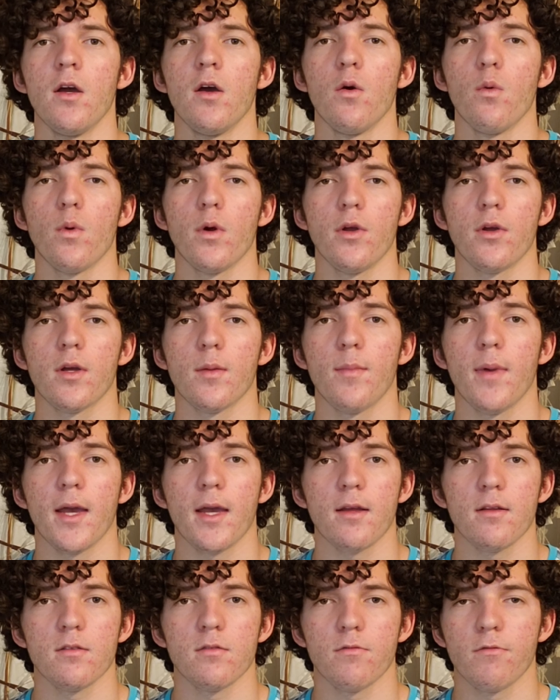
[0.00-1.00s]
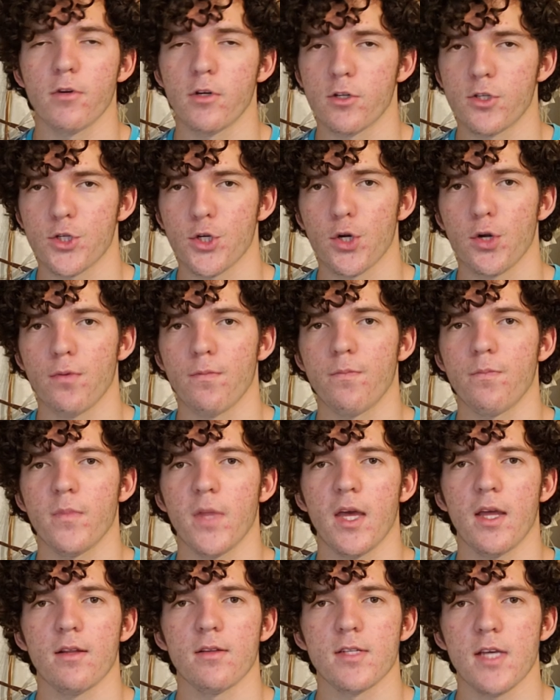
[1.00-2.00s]
where you could make furniture
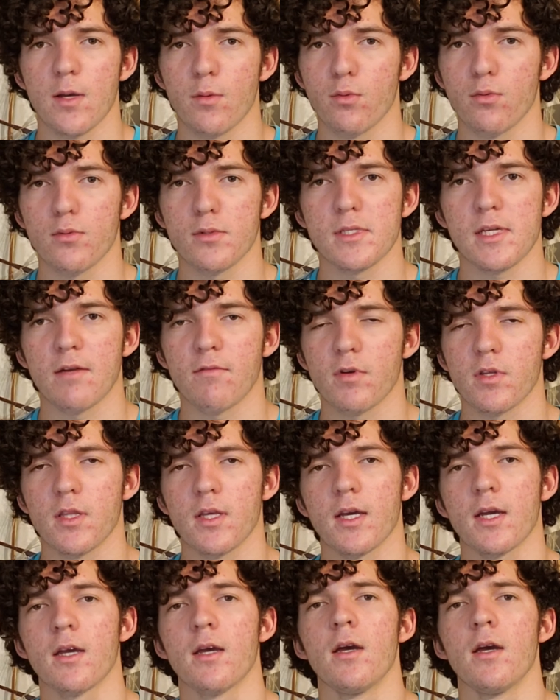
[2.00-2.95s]
and tables and everything.